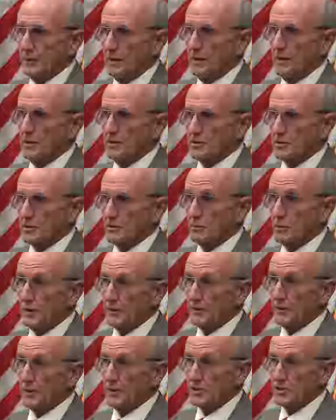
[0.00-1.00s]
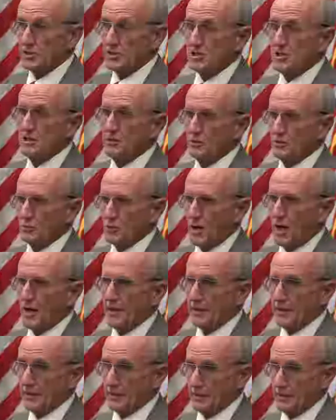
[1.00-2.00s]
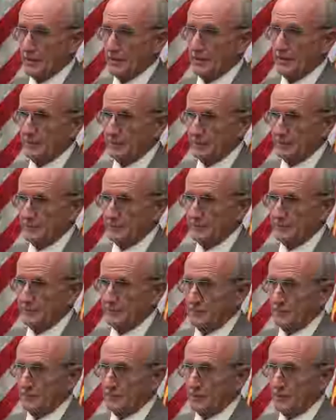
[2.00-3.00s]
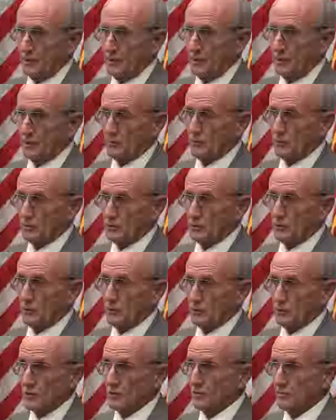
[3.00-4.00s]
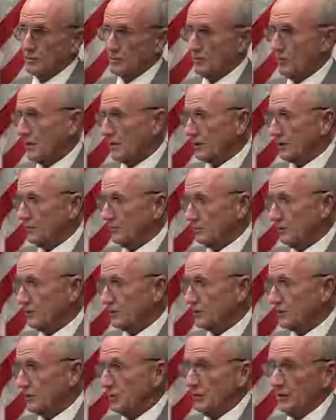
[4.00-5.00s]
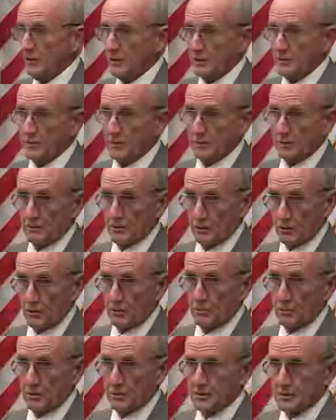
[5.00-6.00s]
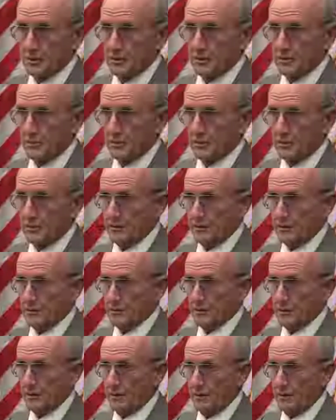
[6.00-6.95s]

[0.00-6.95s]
He's the one that is still rotting in hell, along with George Herbert Walker Bush and all other globalist conspirators.